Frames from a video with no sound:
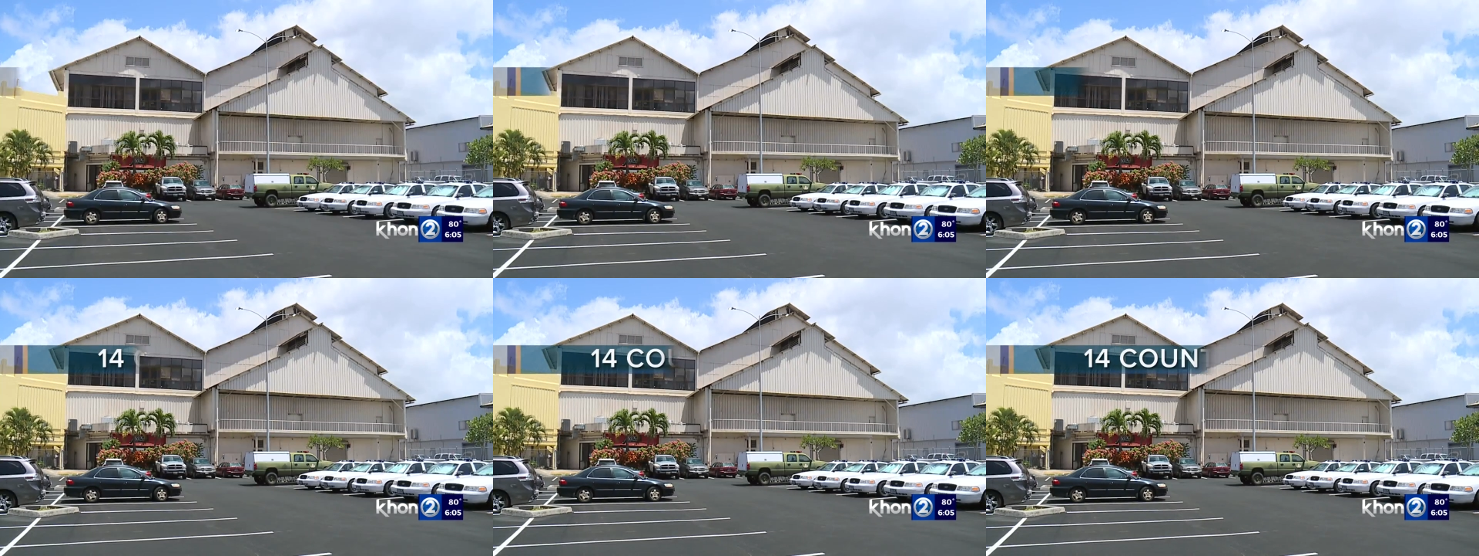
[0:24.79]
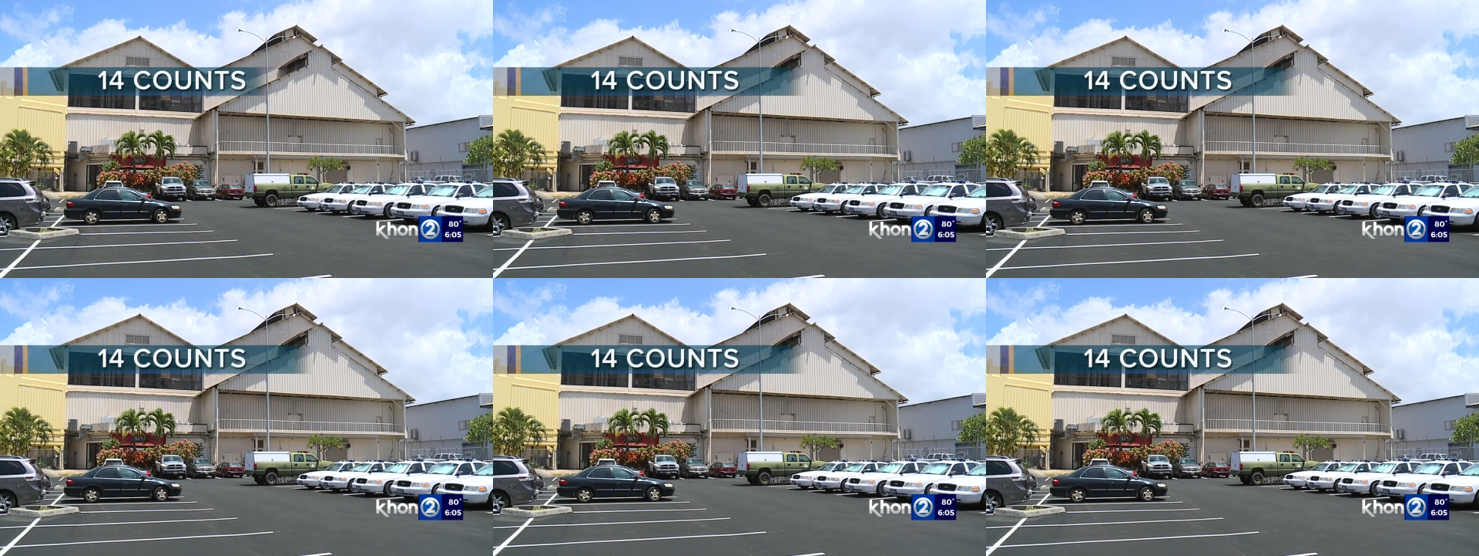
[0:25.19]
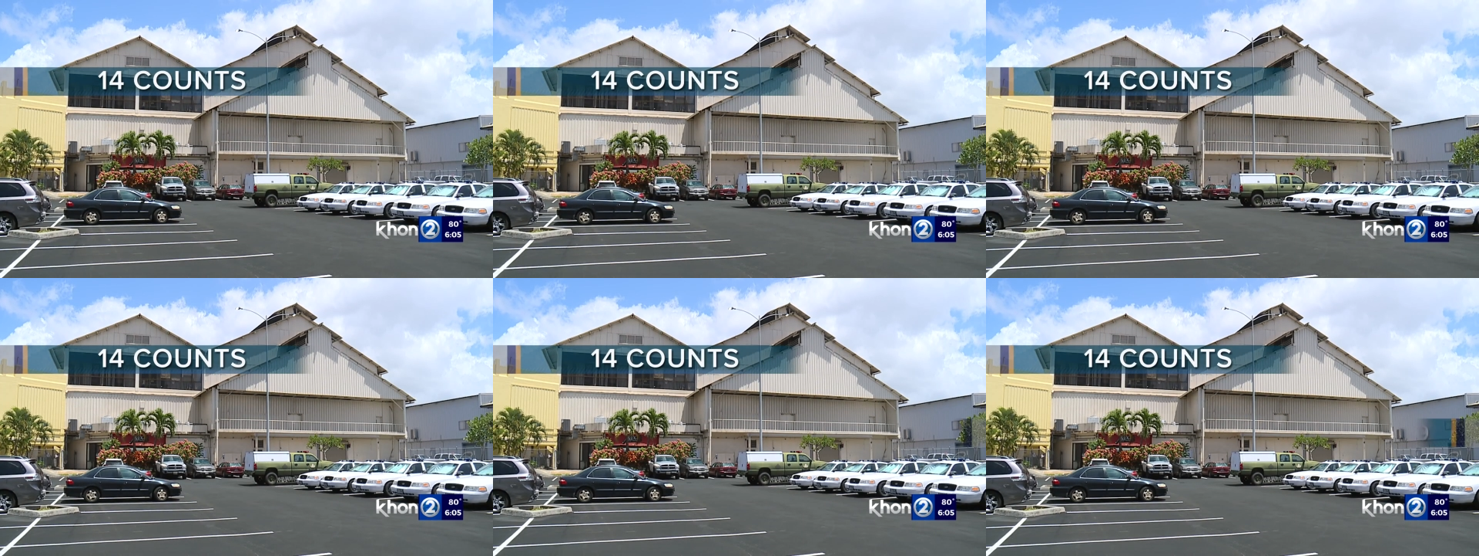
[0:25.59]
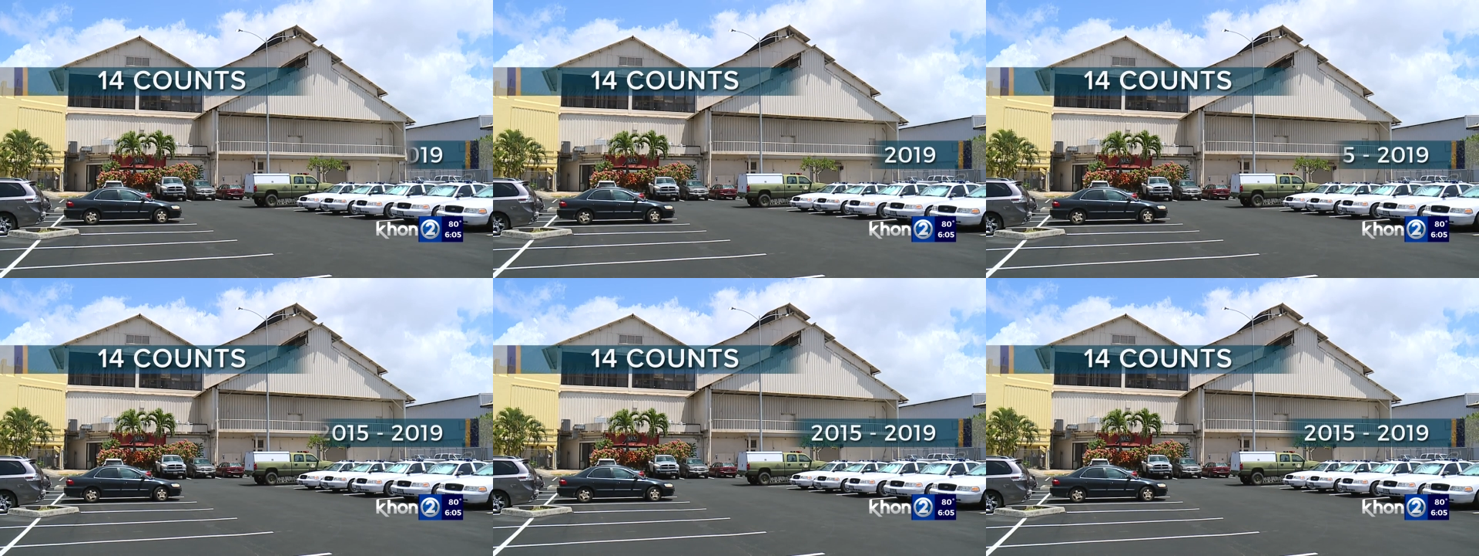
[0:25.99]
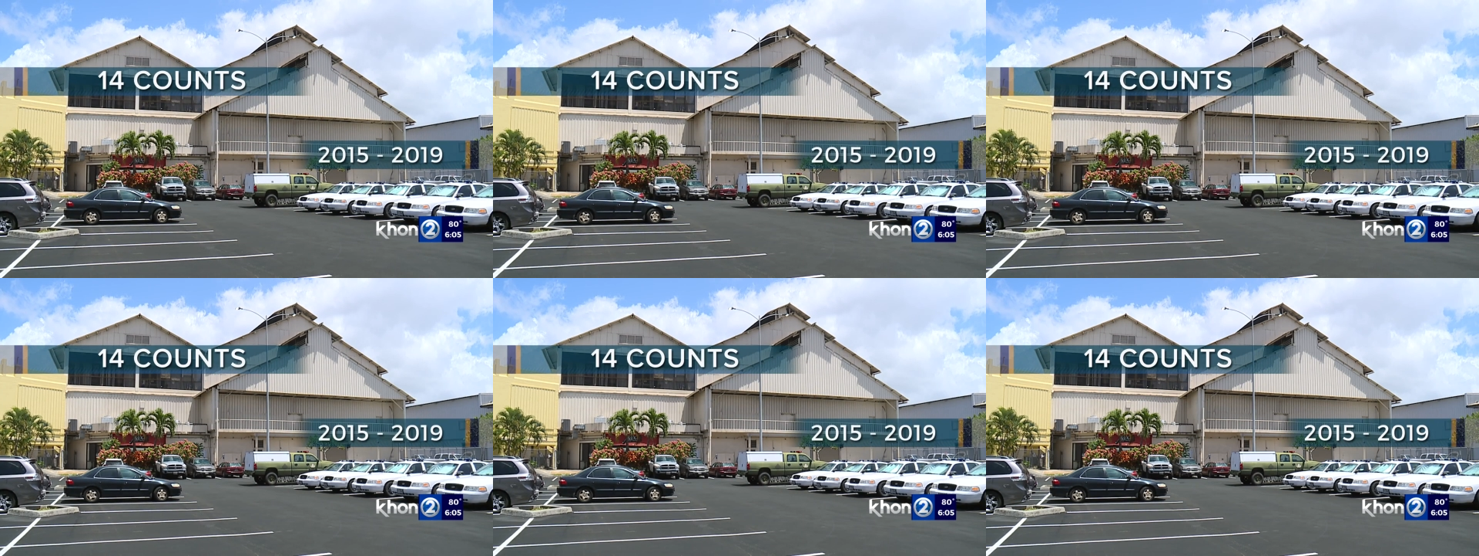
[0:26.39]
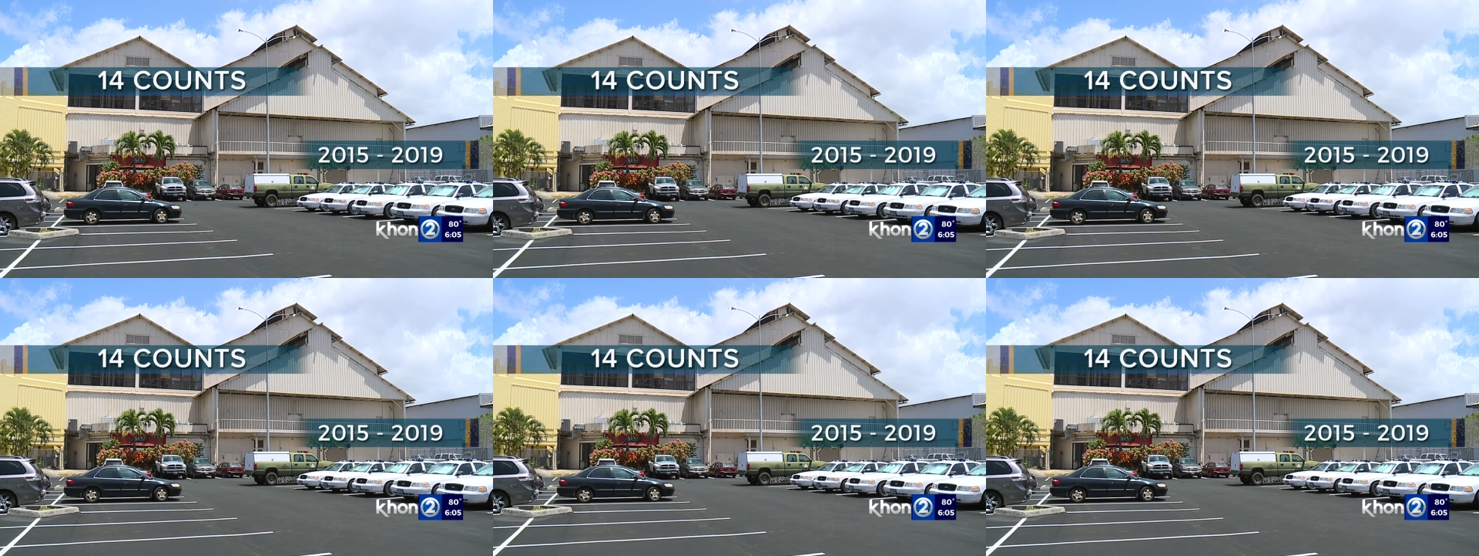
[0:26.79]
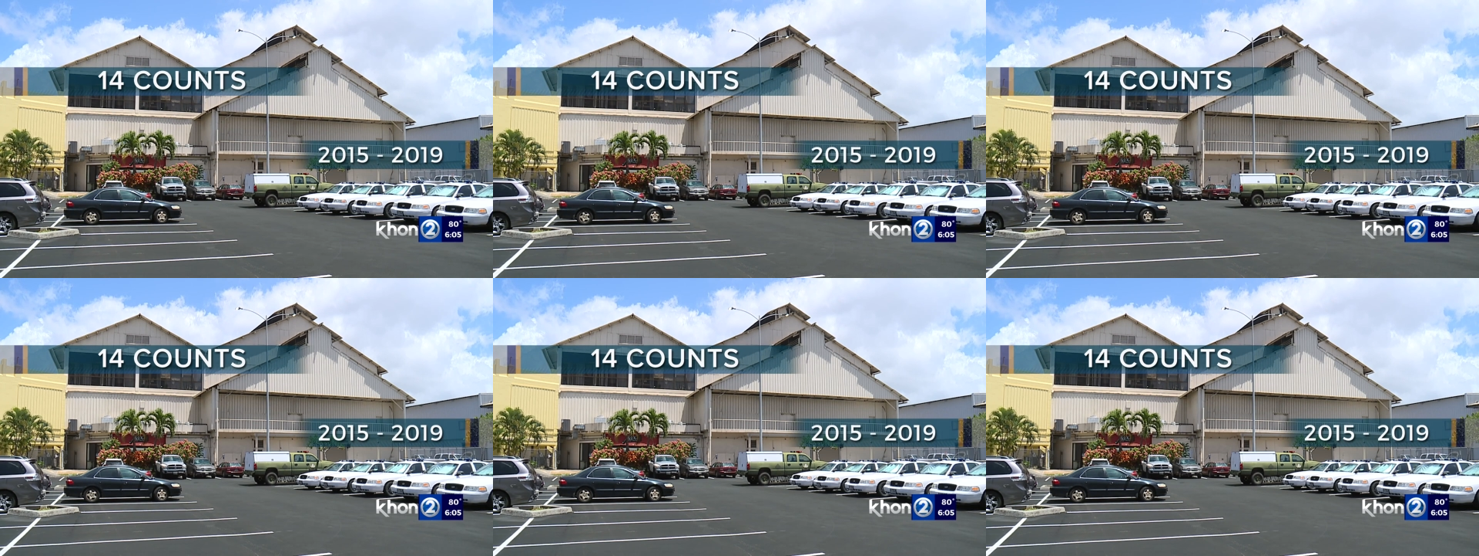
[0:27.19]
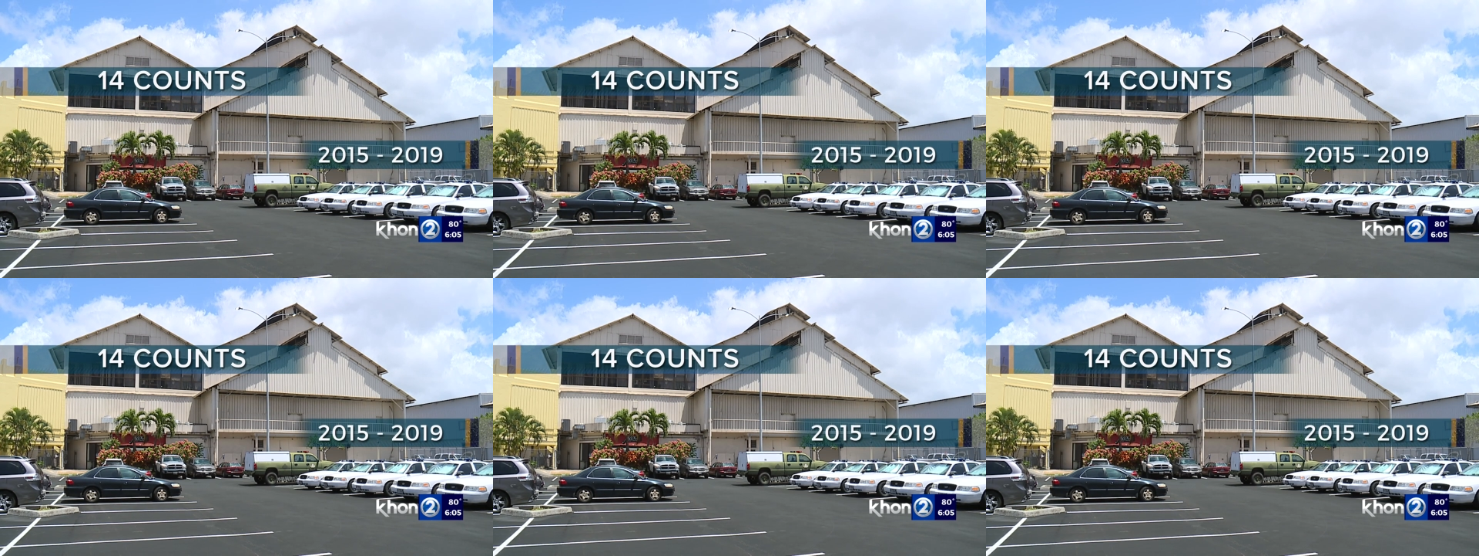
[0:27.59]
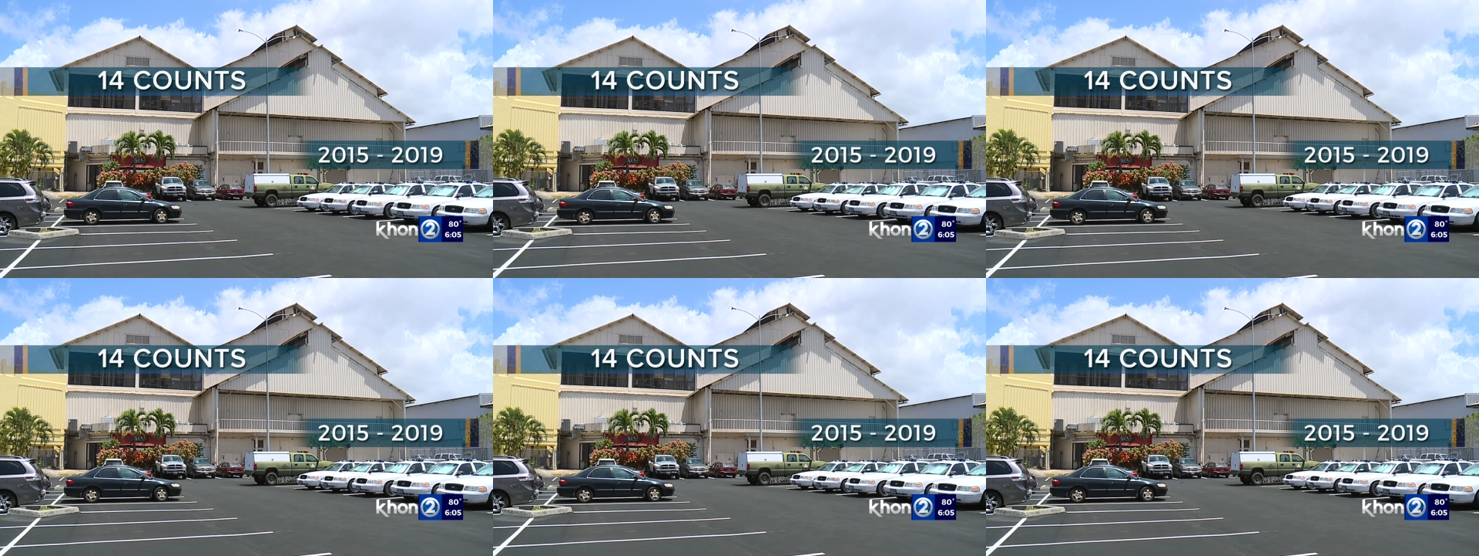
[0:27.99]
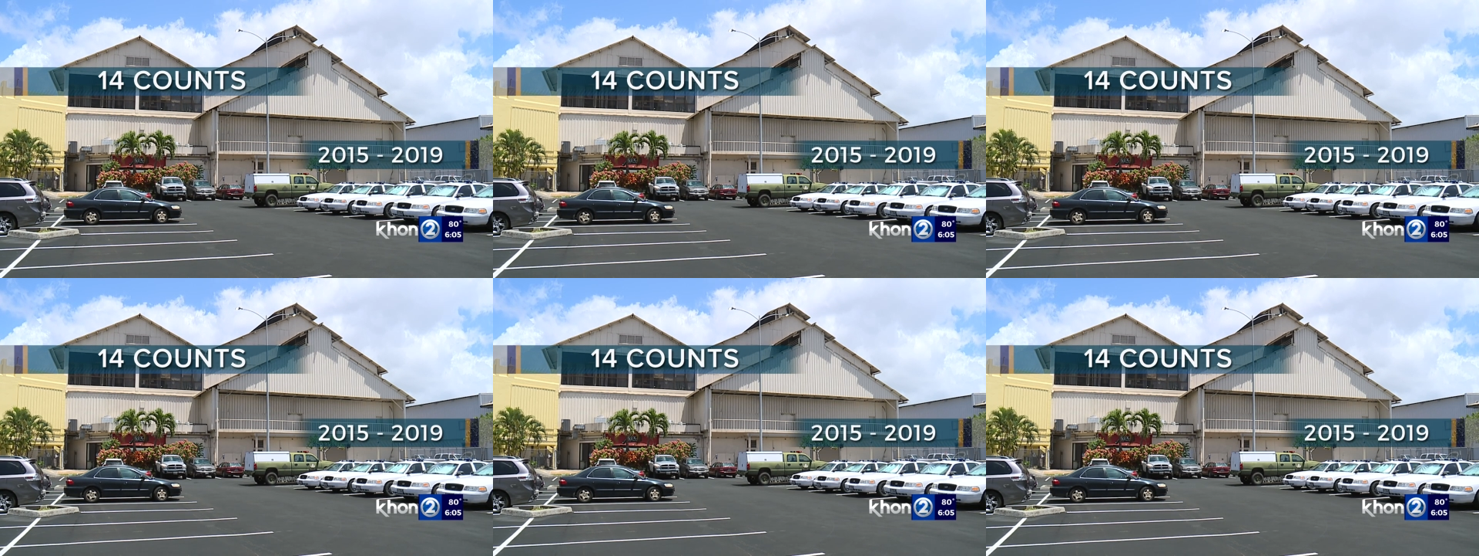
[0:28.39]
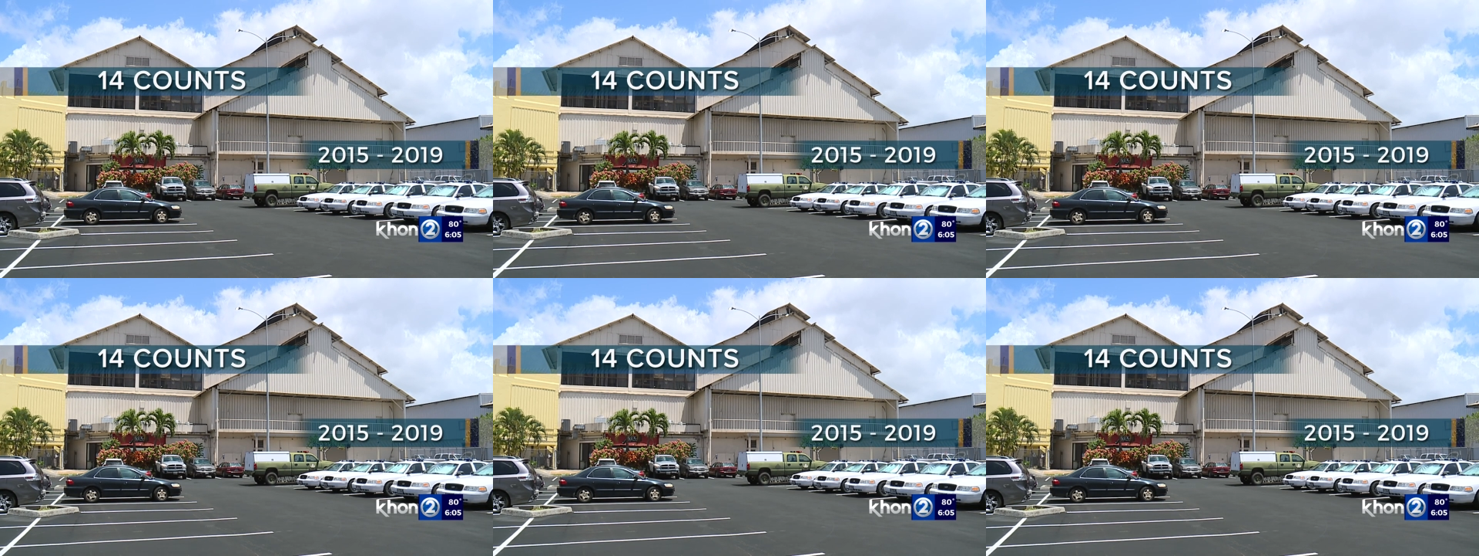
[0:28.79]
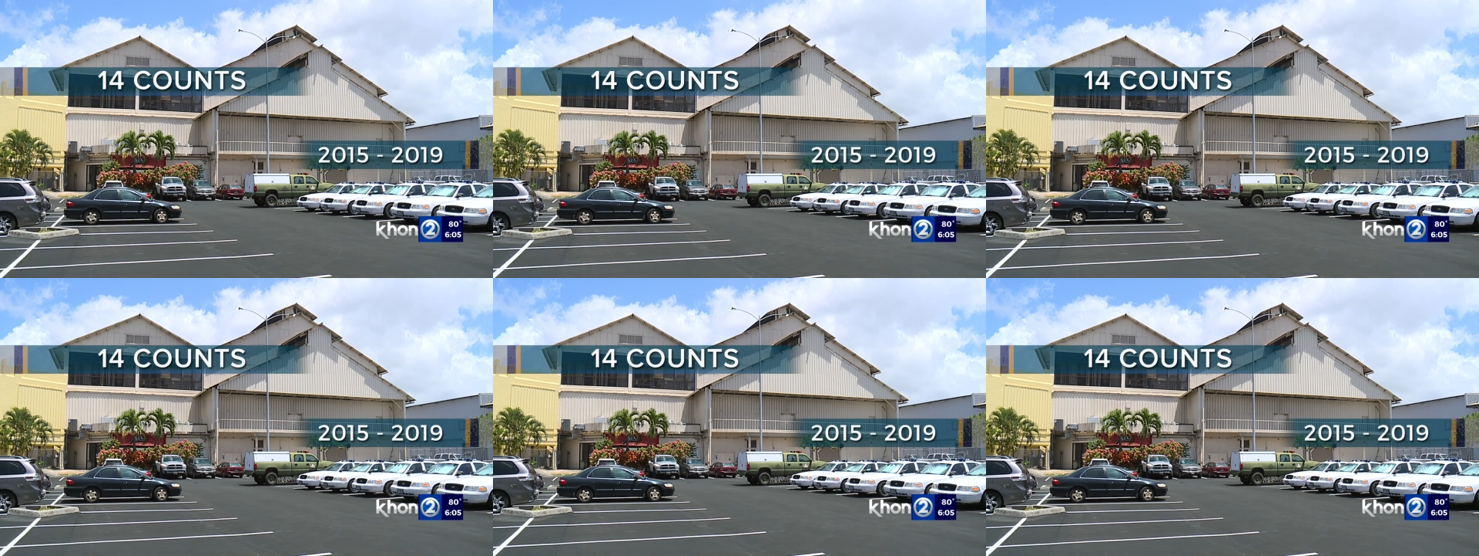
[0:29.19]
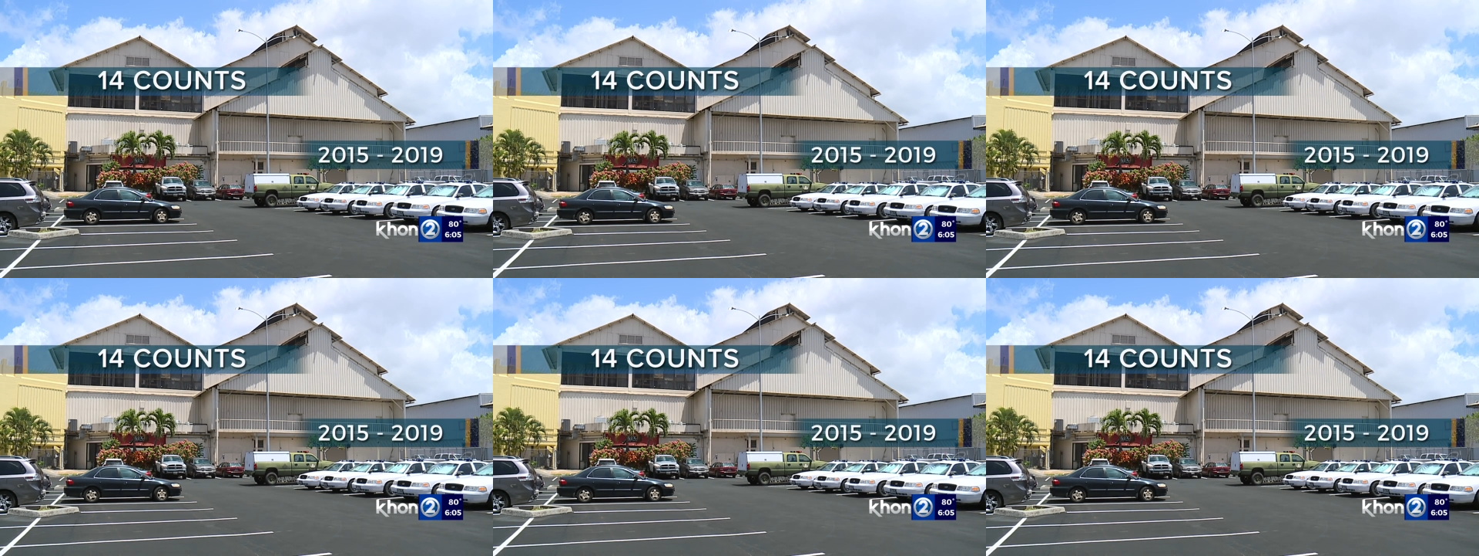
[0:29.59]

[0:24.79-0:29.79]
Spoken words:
No face is visible, so there are no lips to read.